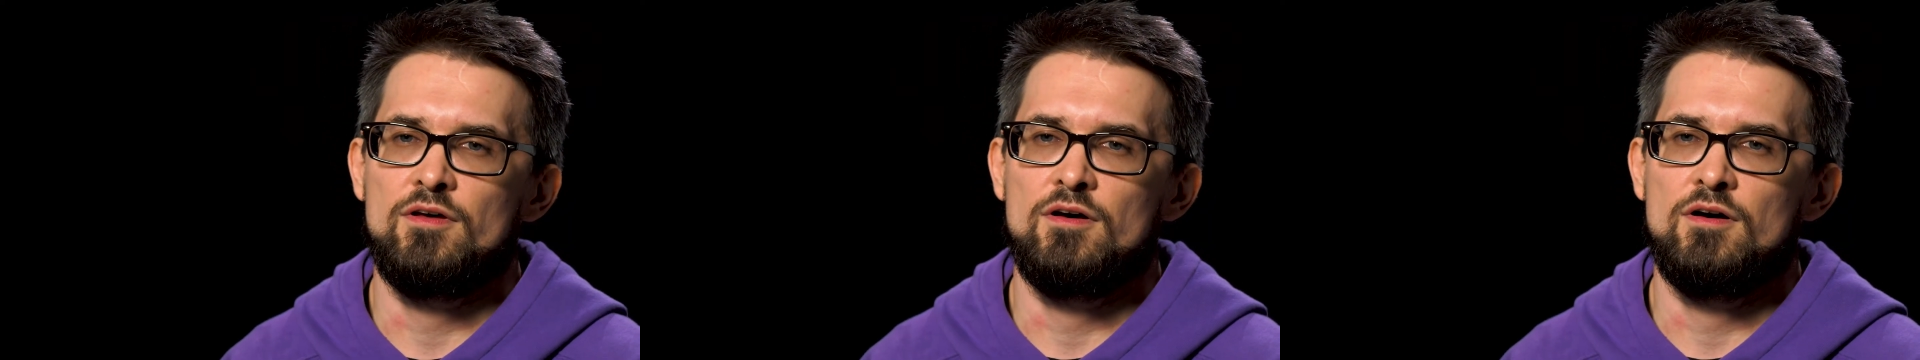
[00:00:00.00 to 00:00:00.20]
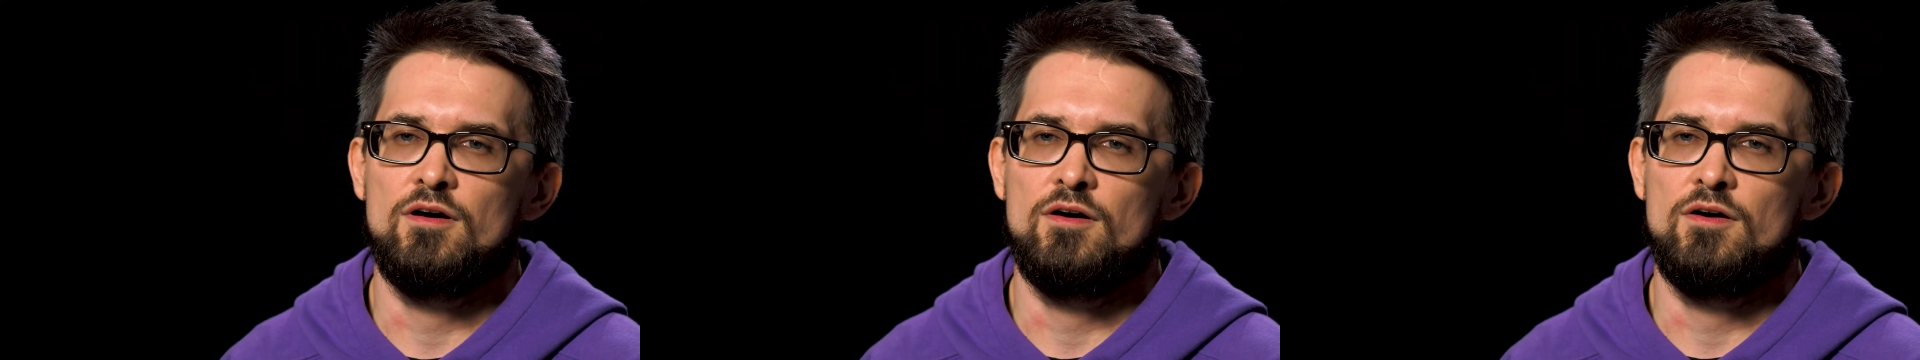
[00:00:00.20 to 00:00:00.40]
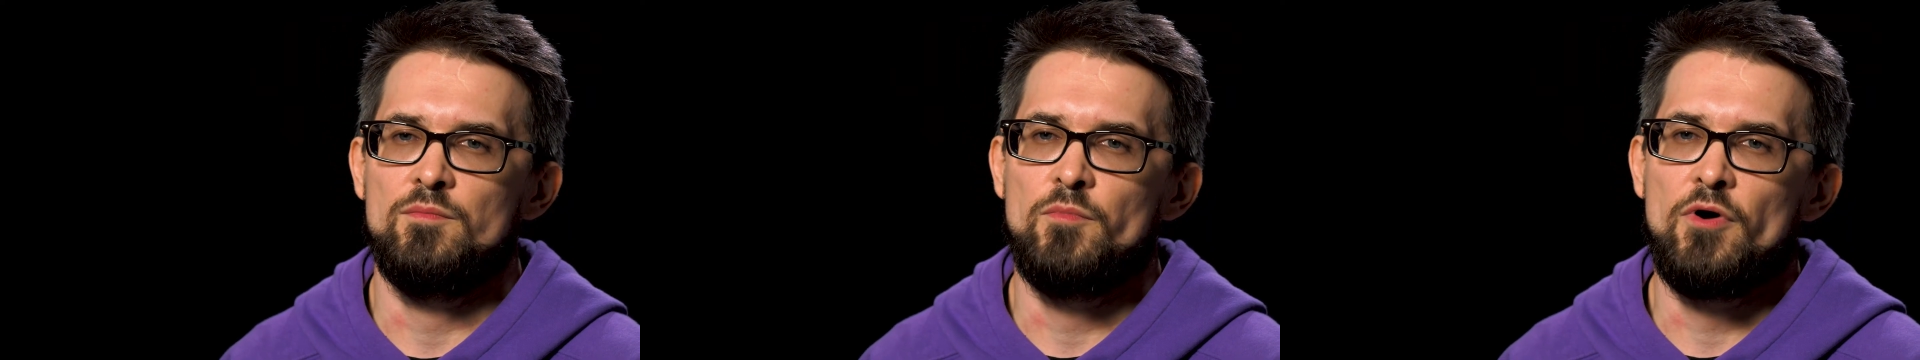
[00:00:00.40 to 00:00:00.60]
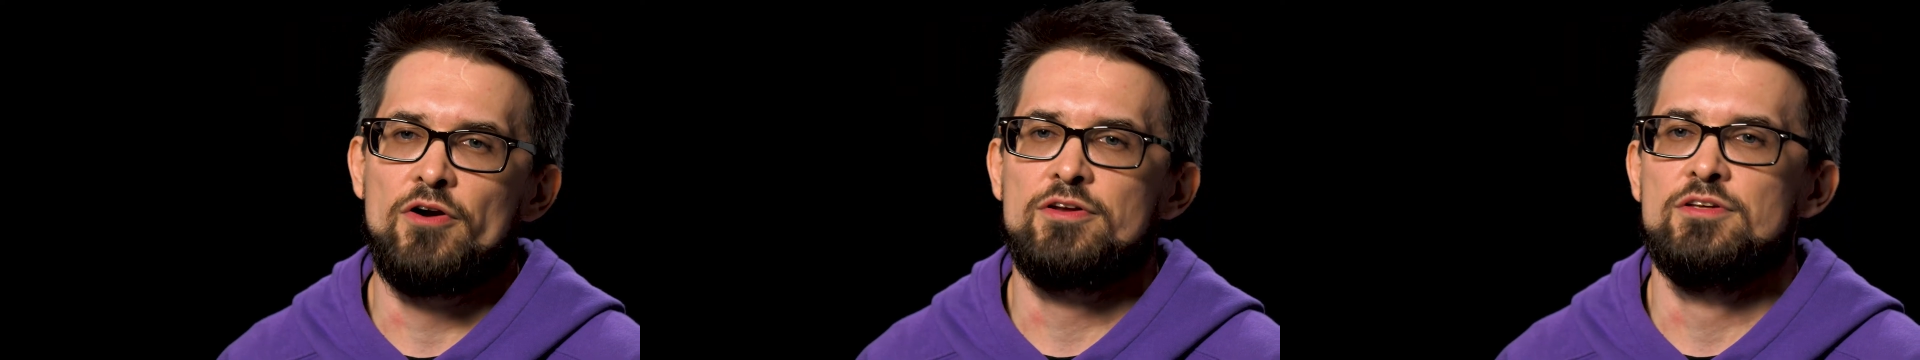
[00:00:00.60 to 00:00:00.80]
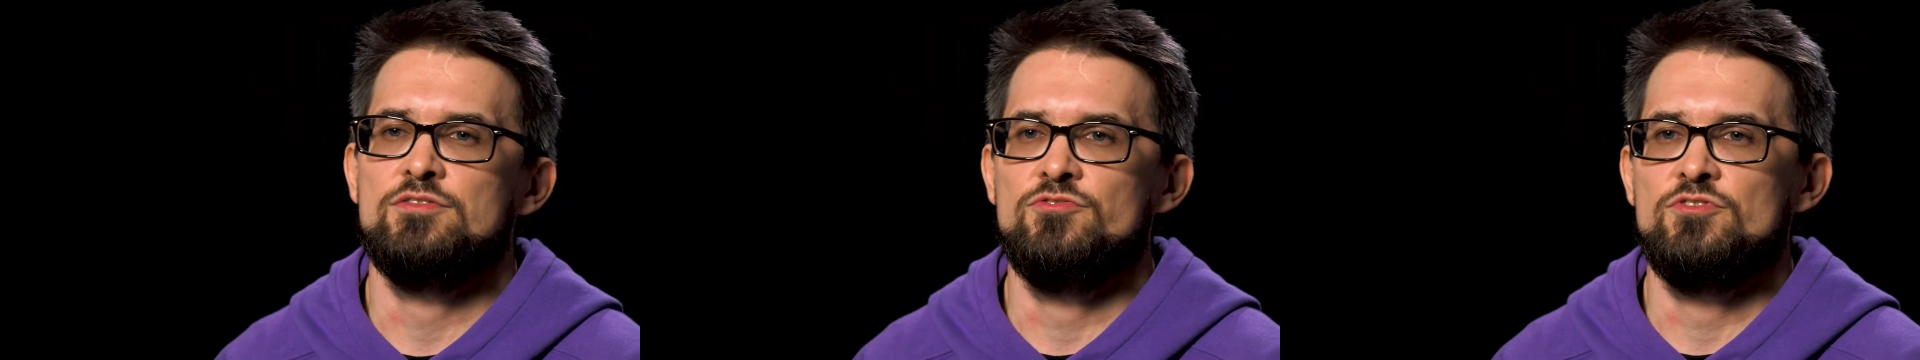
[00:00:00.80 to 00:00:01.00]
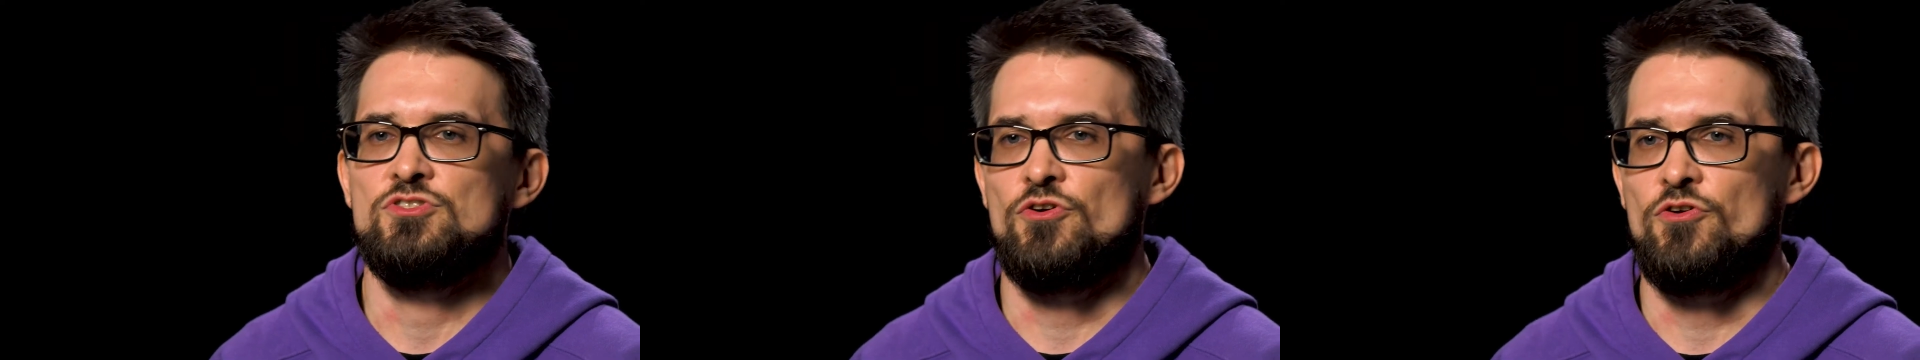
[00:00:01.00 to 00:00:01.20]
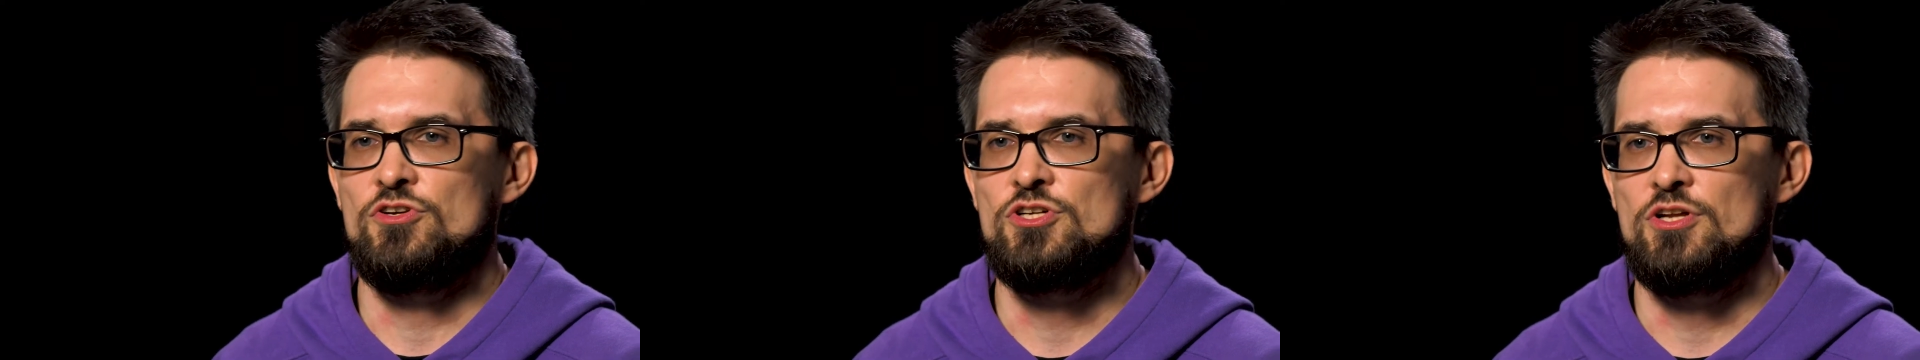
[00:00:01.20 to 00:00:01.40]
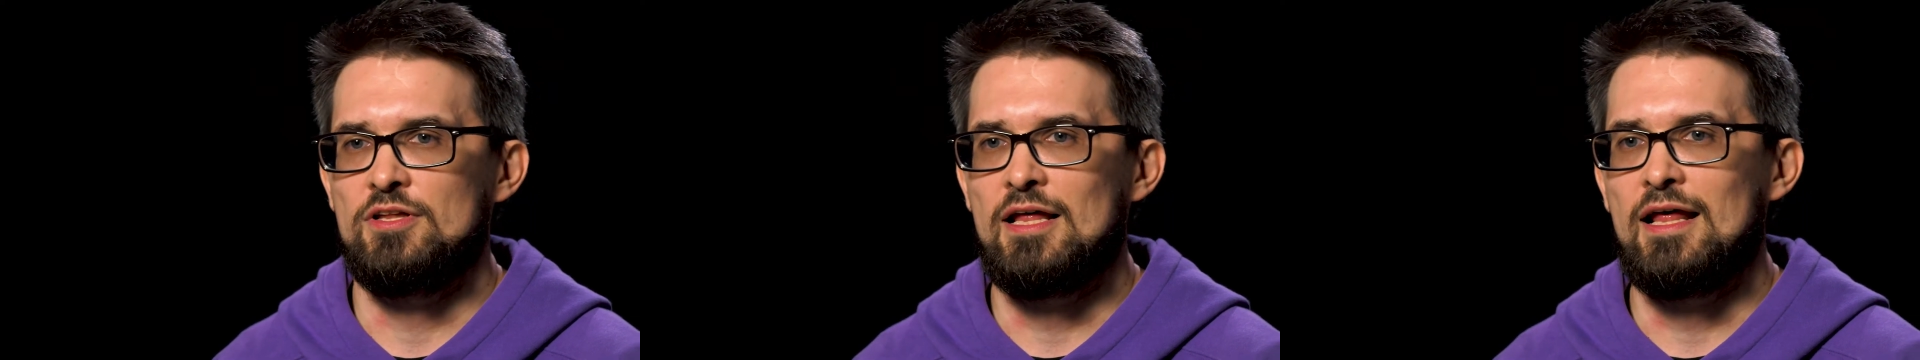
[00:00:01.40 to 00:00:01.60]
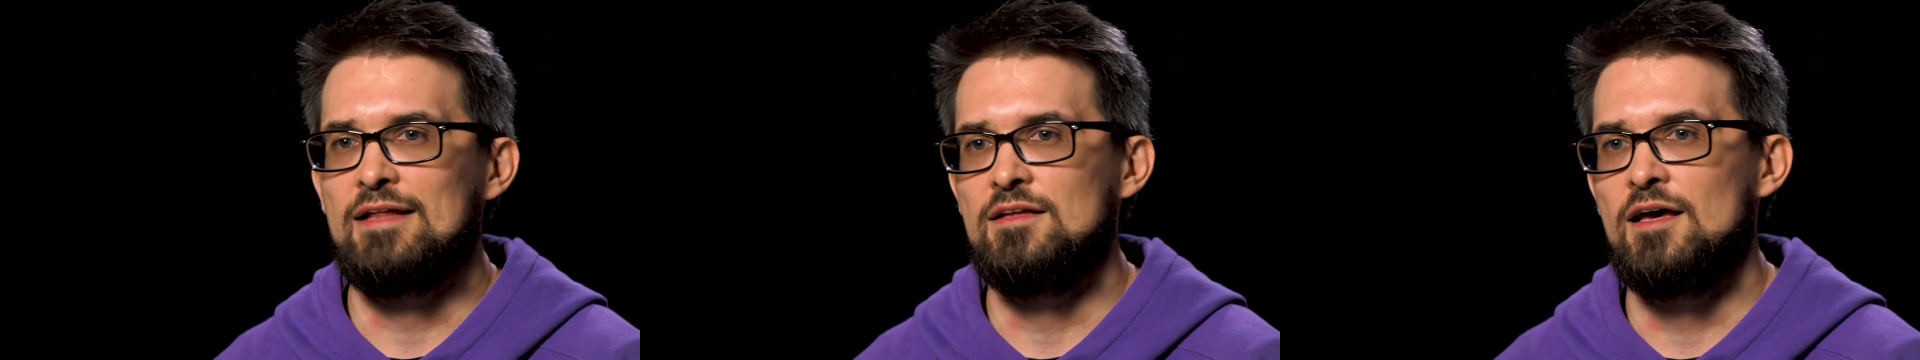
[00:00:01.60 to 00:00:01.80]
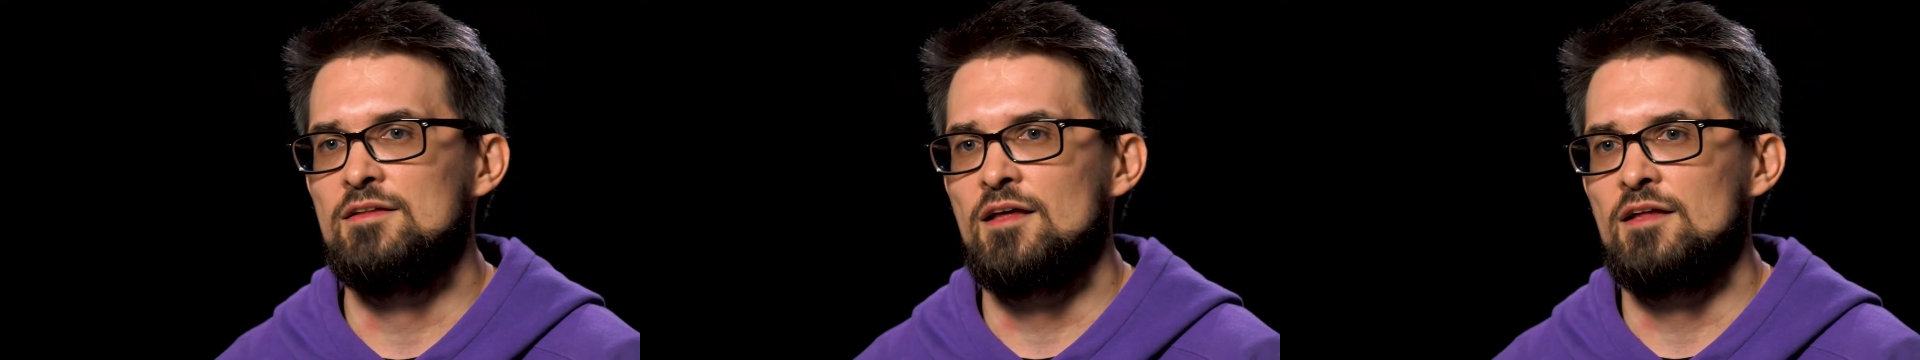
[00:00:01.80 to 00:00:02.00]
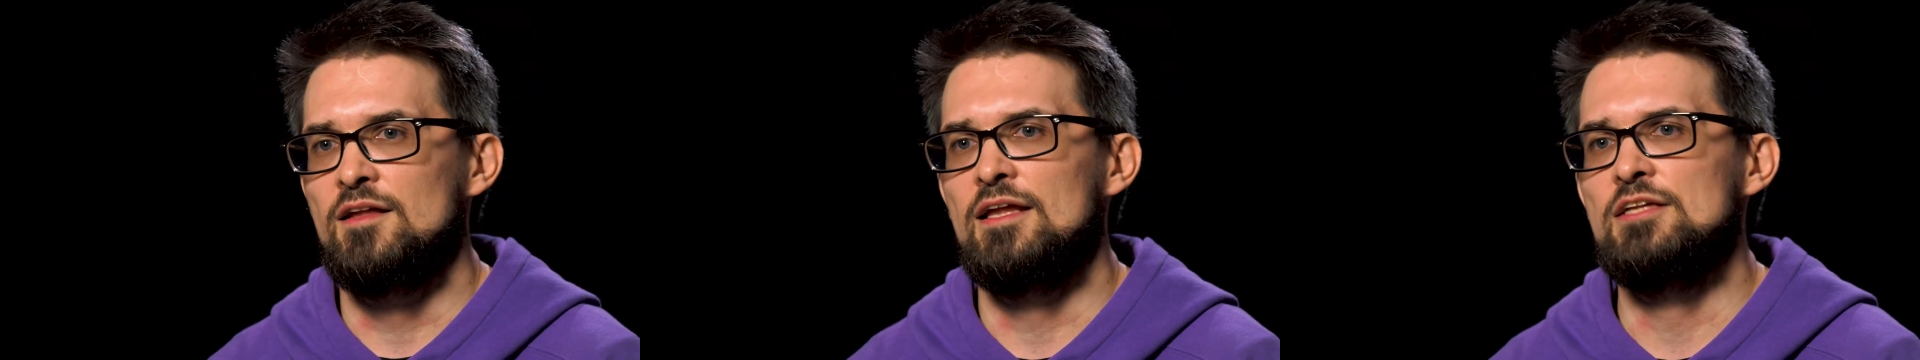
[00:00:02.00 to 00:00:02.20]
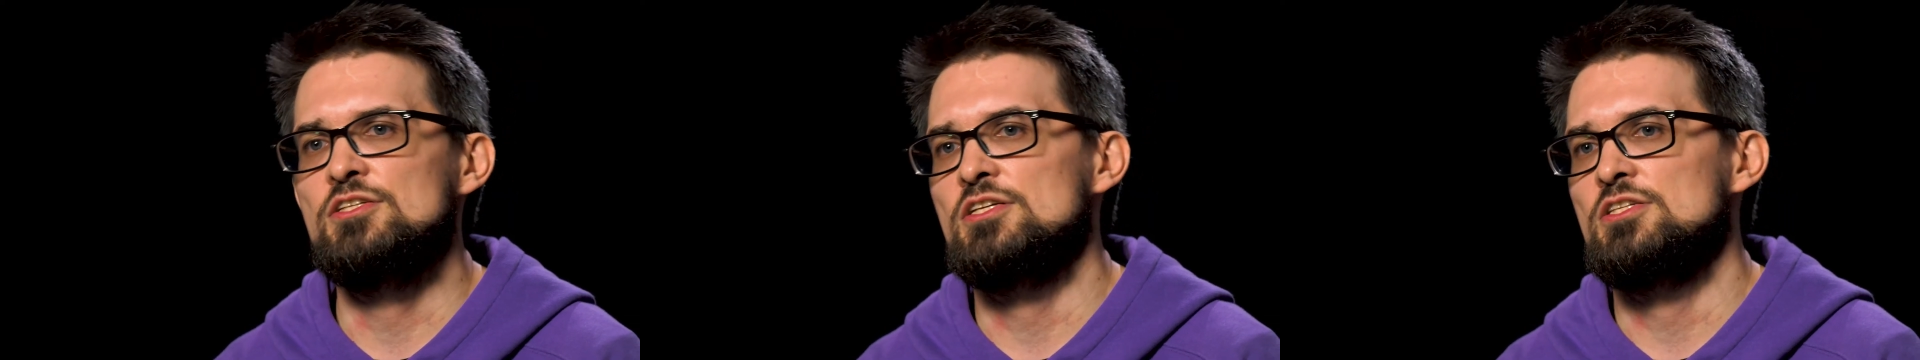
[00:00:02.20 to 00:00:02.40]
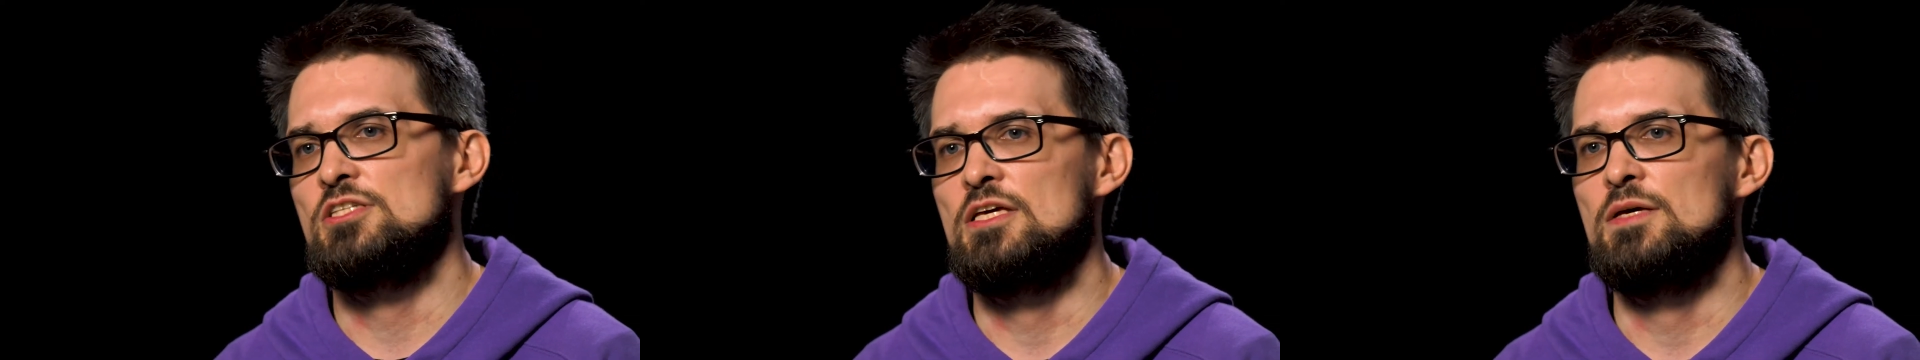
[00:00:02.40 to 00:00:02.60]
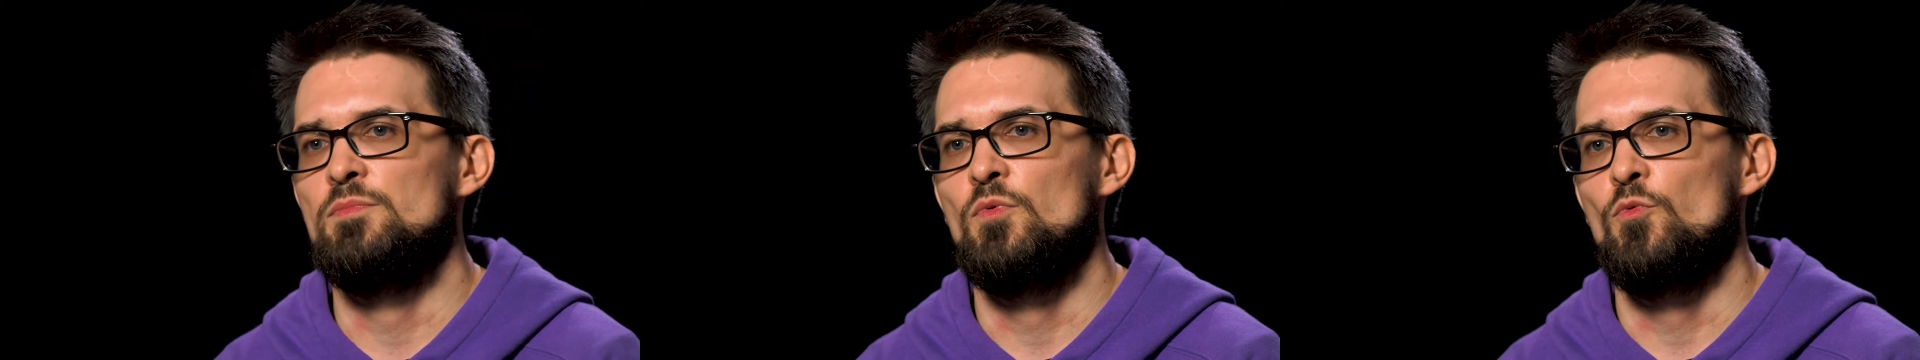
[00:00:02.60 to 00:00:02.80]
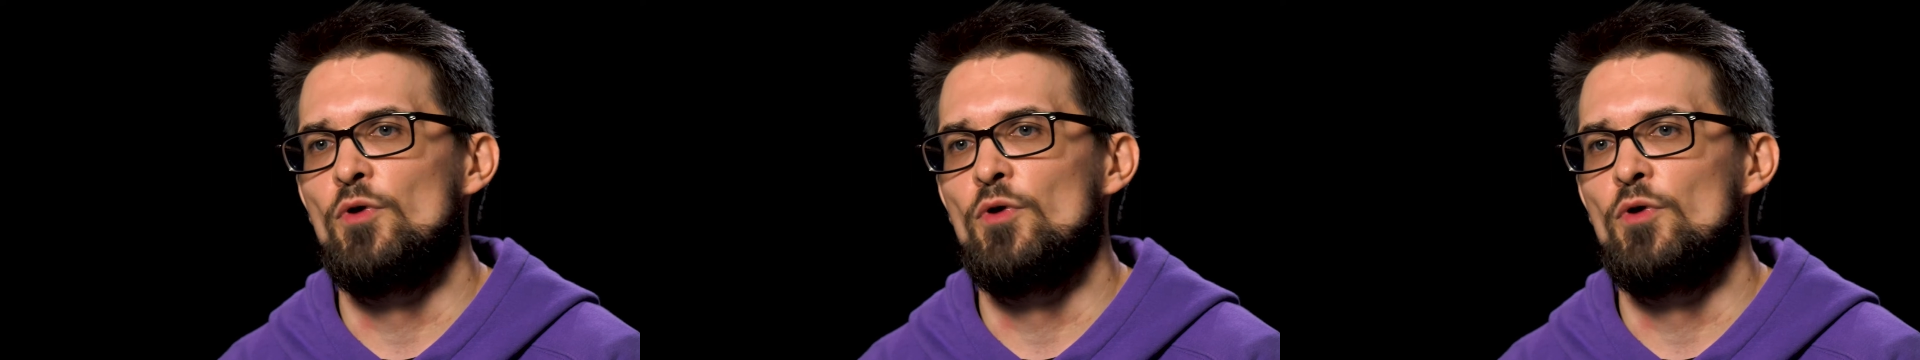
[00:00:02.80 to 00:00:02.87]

market research and analytics team,